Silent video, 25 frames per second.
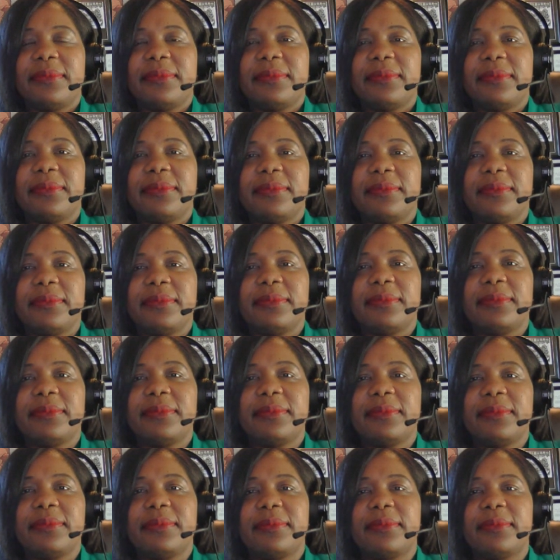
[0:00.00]

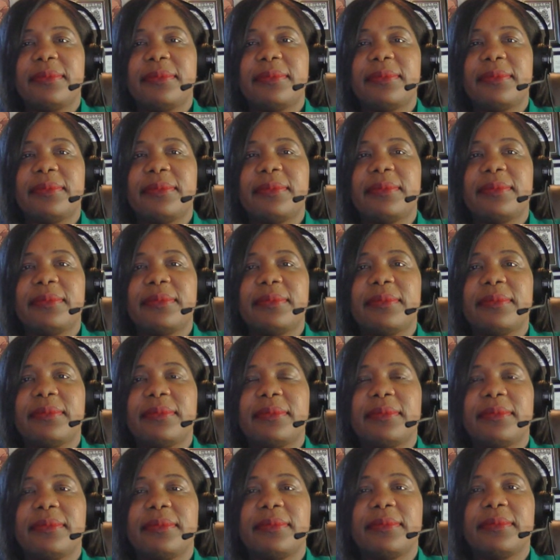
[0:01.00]

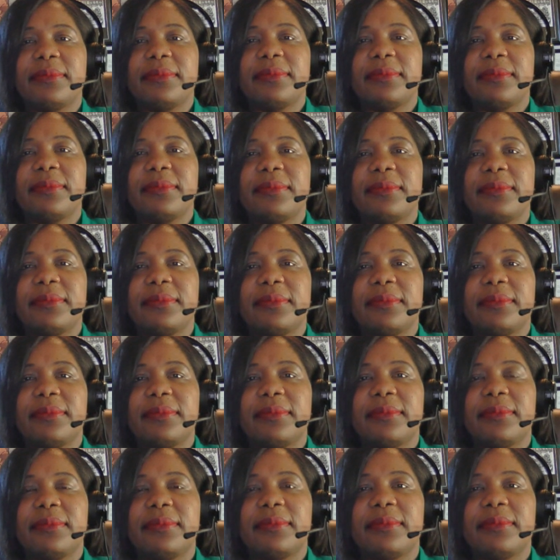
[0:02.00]

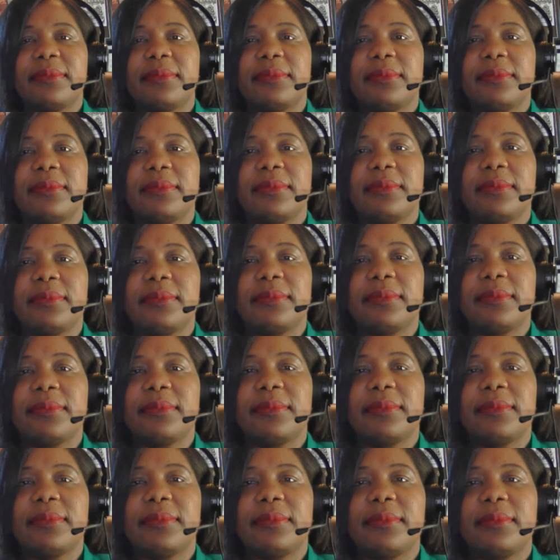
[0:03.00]

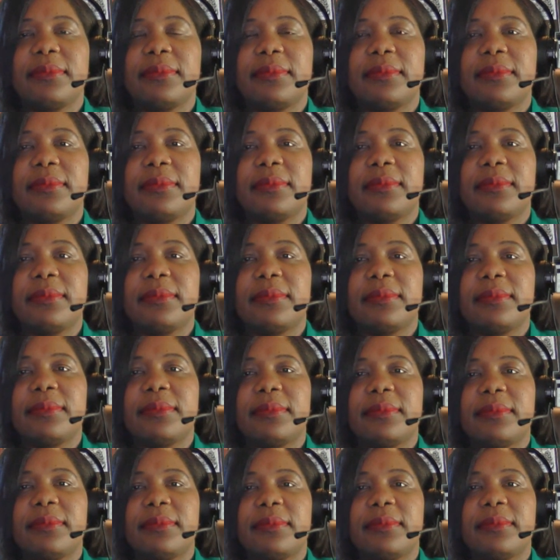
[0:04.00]

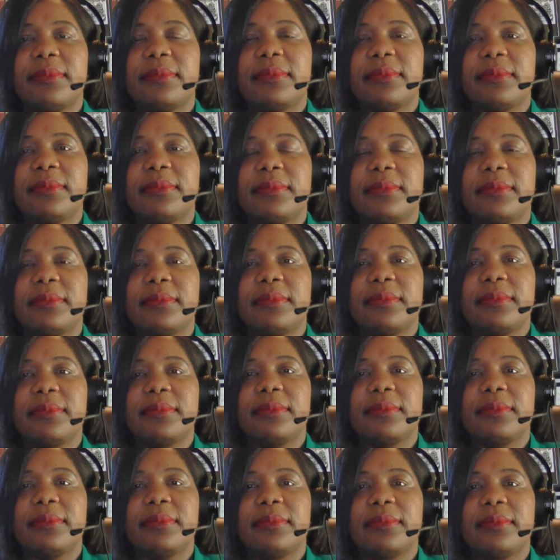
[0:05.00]

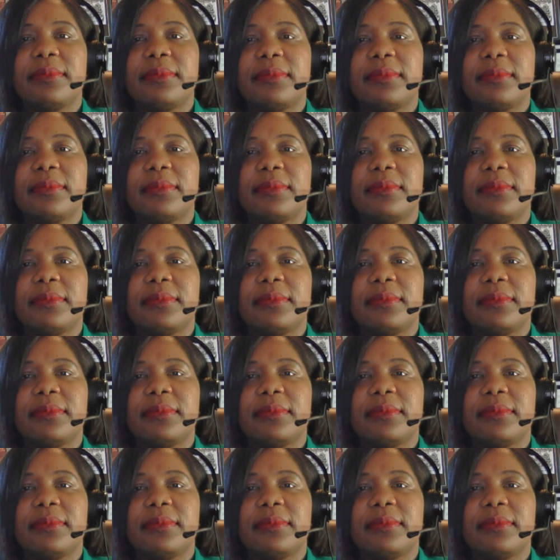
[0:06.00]
(not speaking)